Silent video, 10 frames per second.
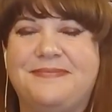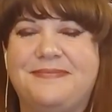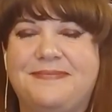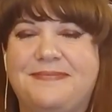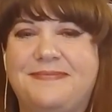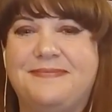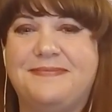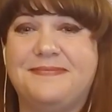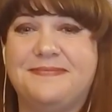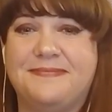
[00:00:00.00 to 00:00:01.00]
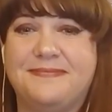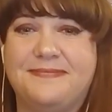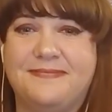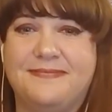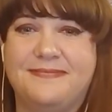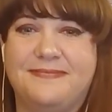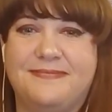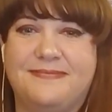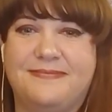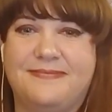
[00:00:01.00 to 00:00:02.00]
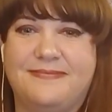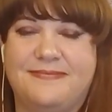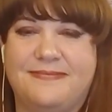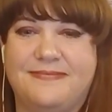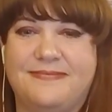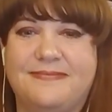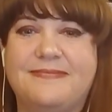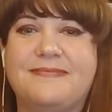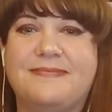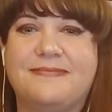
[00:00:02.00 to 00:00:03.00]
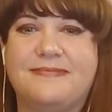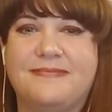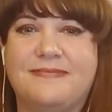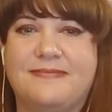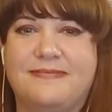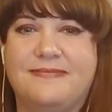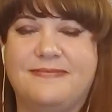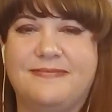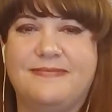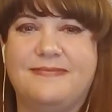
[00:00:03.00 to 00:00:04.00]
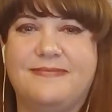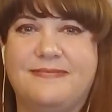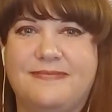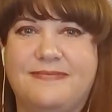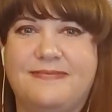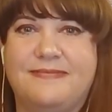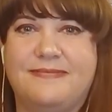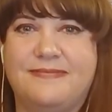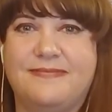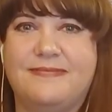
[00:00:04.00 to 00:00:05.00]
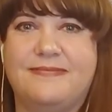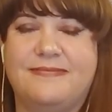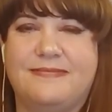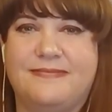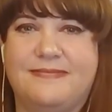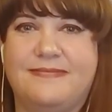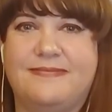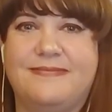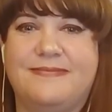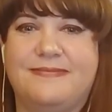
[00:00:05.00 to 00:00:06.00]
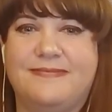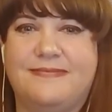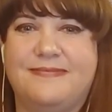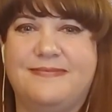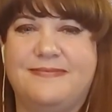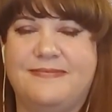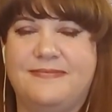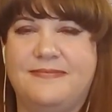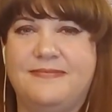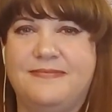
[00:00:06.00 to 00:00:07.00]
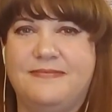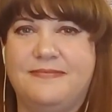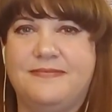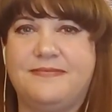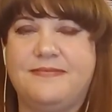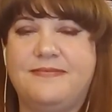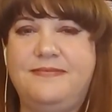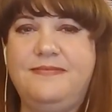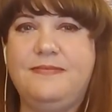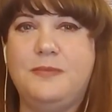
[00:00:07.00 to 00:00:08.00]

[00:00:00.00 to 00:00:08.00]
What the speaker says: The person shown says nothing.